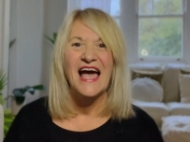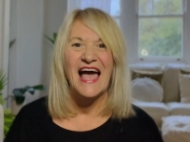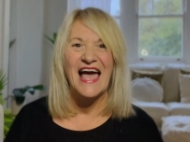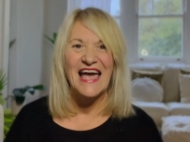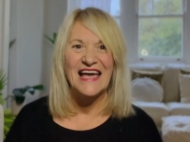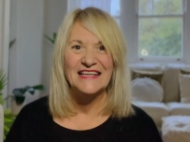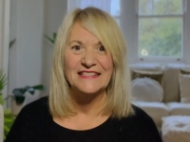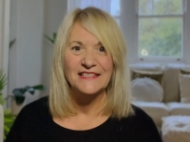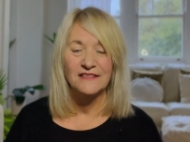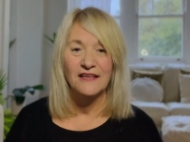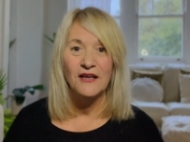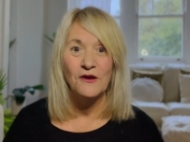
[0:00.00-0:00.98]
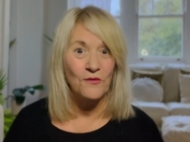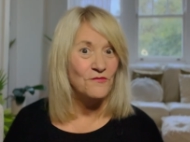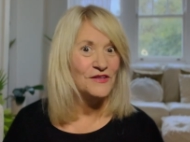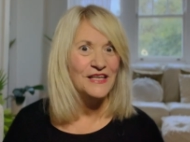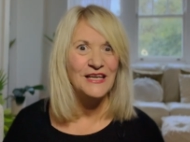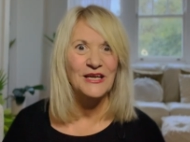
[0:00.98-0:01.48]
and, and
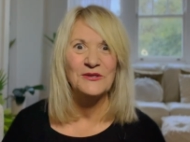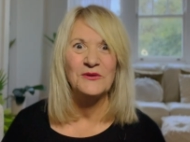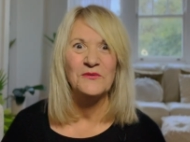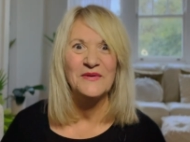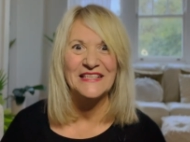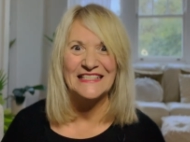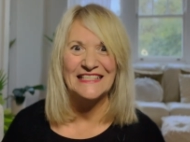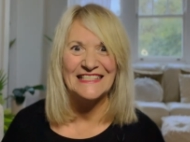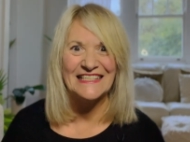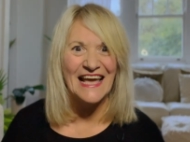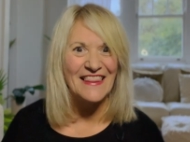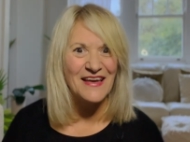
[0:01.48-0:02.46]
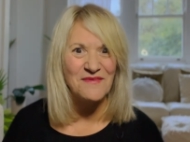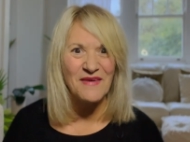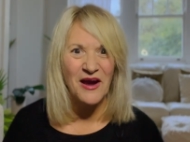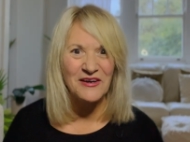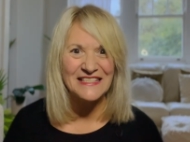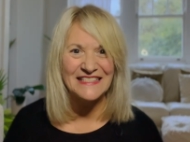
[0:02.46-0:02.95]
hopefully it all mixes together and
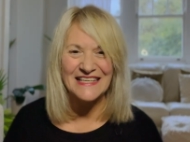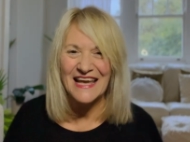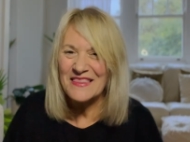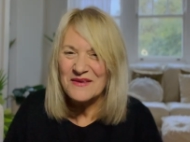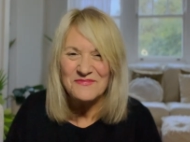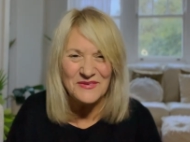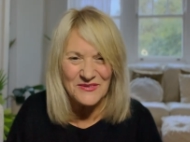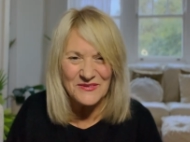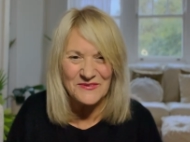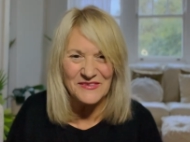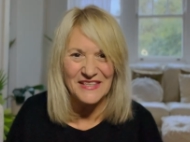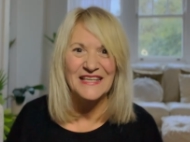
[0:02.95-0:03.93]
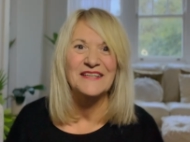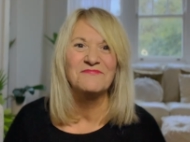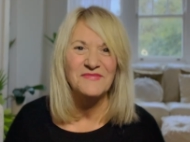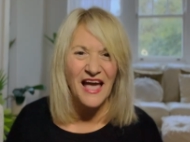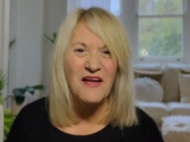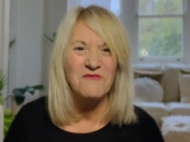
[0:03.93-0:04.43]
marries together beautifully.
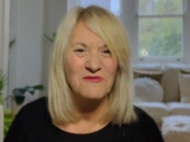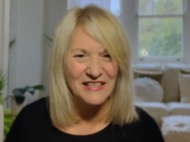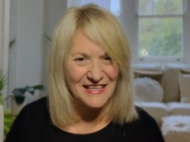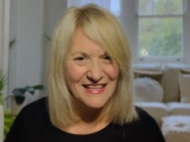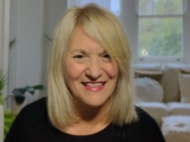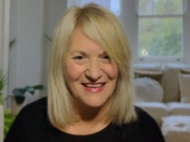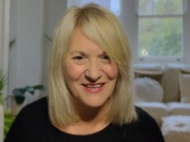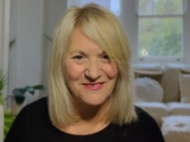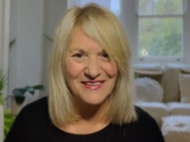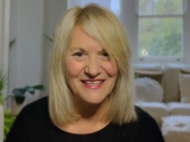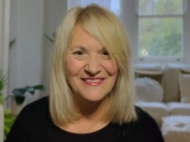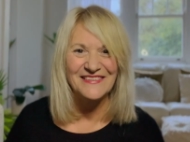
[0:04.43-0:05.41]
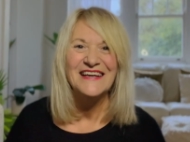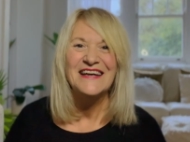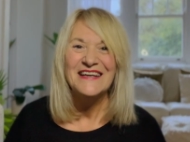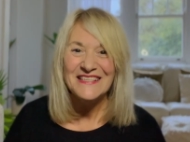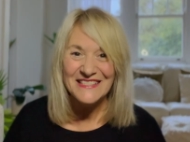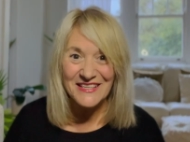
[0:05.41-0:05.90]
I really think it will.
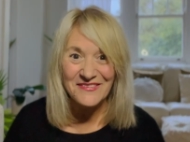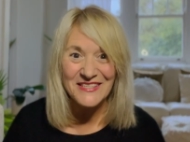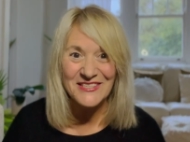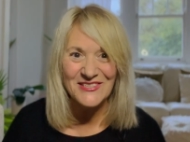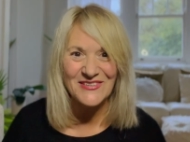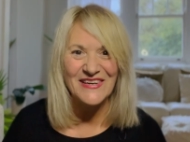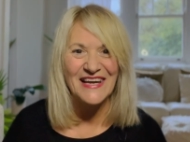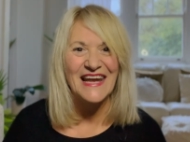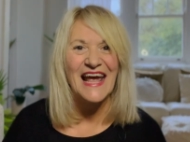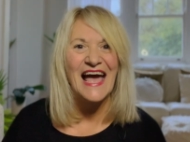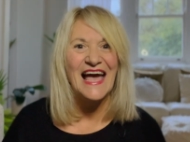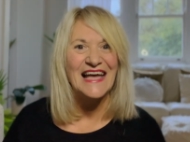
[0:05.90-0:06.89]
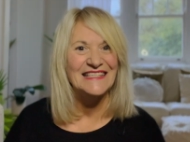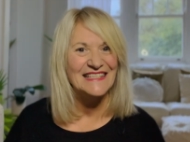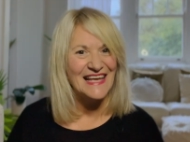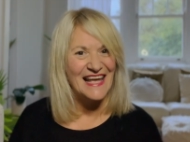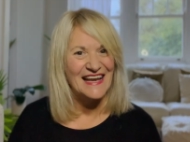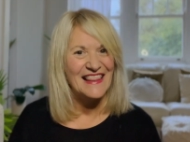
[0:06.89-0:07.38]
So enjoy, and
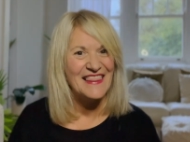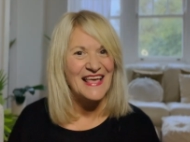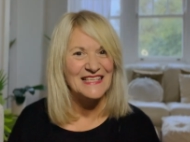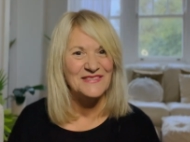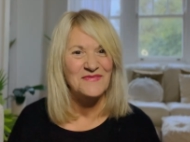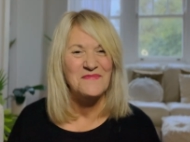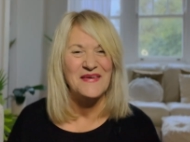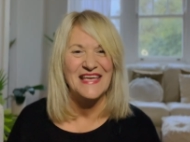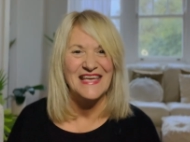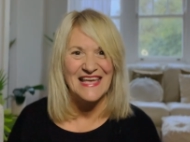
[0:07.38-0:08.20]
again, thanks for being